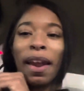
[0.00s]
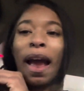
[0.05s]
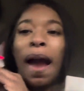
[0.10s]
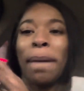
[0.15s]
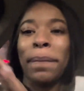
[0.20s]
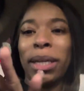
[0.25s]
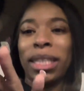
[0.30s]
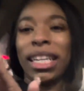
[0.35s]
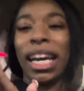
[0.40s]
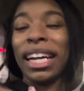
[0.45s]
I'm
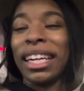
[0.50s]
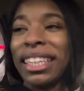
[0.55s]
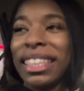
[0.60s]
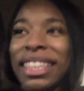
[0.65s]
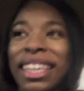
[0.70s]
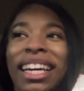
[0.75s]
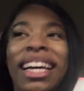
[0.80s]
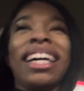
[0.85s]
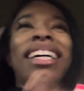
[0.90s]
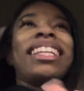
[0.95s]
excited.
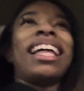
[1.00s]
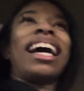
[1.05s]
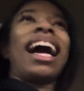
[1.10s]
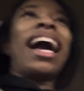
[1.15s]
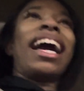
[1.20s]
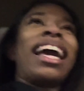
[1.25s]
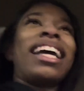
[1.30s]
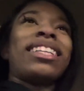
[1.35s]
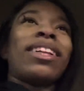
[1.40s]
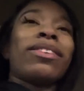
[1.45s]
Like I
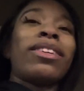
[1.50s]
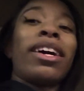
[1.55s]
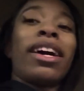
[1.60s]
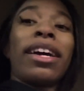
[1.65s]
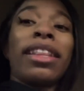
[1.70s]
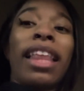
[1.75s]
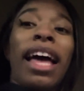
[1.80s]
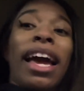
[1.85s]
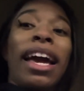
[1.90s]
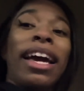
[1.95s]
can't stop
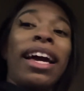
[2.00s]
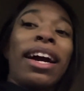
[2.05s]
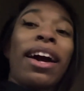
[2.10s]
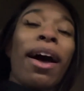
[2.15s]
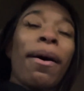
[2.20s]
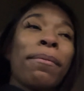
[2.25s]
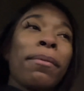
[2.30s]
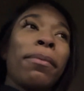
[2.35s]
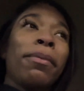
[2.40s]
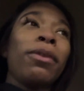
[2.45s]
like
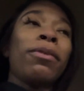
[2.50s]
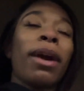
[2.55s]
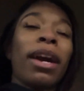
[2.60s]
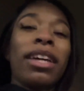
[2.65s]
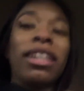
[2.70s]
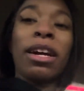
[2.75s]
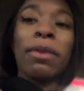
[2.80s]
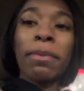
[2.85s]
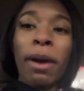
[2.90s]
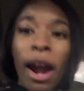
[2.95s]
I'm gonna be
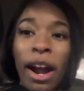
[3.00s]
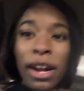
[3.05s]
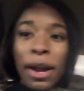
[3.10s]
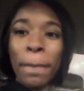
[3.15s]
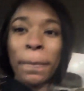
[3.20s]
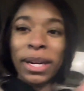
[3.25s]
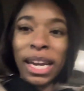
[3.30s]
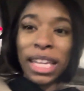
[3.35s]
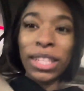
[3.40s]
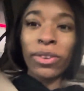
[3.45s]
waking up hurting,
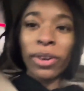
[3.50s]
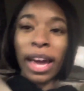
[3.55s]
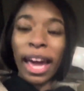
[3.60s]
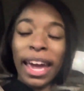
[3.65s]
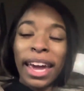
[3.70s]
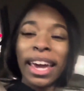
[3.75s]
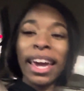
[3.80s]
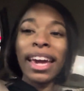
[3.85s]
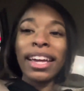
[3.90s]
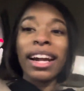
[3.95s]
but that's okay.
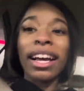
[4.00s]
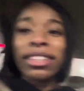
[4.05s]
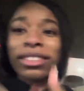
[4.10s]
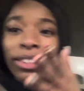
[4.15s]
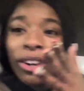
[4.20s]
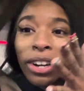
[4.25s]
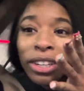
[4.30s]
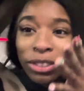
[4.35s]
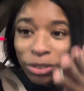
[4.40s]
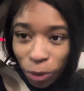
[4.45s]
And I
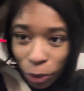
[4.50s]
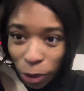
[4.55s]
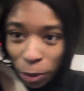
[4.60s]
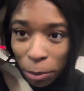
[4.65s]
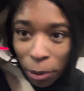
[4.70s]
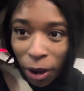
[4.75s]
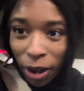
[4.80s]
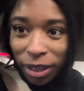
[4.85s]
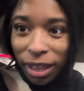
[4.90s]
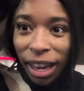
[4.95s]
start school
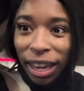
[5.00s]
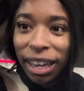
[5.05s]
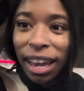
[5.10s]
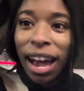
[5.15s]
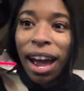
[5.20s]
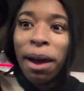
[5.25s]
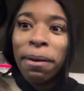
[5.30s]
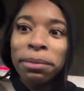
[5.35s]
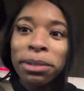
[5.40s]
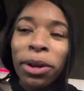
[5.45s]
tomorrow. Like y'all,
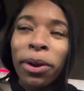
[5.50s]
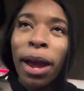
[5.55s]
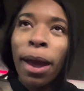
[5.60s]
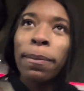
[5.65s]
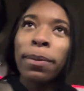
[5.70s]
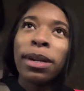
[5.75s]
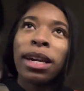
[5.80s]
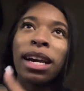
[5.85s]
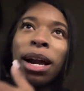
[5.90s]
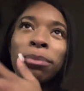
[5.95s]
I'm so
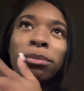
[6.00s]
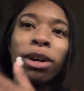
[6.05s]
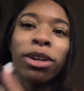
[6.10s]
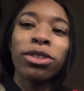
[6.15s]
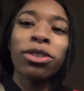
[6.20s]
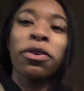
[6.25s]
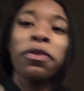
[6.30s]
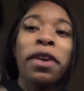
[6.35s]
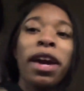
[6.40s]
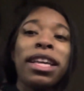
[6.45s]
happy that I'm talking
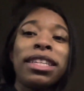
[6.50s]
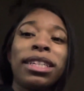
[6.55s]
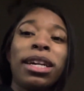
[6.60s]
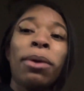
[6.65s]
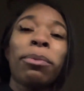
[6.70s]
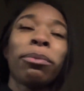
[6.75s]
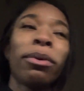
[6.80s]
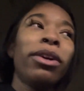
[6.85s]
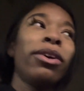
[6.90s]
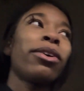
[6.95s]
so fast and
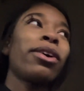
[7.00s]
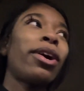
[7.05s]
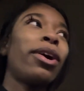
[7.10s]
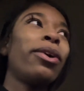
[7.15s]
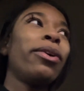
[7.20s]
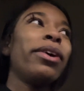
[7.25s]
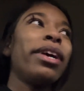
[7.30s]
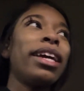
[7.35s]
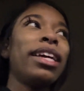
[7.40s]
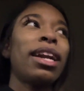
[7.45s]
I'm real
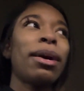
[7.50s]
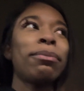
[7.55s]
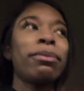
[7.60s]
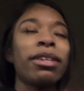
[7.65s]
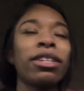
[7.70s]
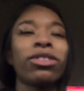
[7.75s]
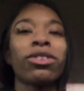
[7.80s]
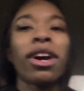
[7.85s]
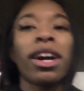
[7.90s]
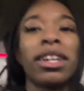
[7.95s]
cold and I'm
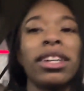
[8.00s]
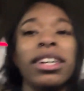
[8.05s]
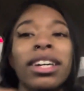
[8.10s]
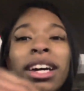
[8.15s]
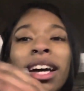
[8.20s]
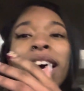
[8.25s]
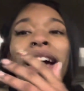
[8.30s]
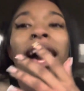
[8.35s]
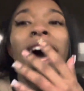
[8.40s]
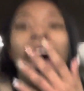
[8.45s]
just trying
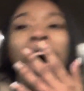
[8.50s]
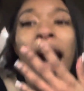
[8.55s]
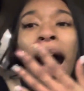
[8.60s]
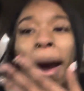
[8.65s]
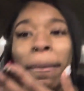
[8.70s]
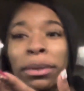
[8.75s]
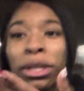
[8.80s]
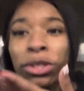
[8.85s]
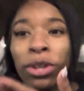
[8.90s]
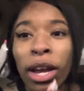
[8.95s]
to
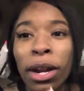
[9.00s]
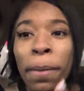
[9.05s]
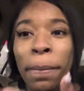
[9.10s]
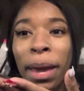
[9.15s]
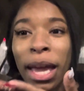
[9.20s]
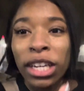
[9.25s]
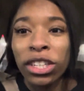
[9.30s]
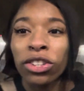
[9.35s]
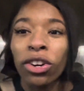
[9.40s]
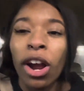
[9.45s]
I'm just trying to
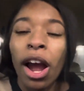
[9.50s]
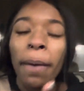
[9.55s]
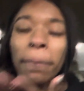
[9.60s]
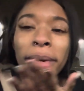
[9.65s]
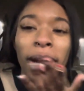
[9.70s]
make sure I'm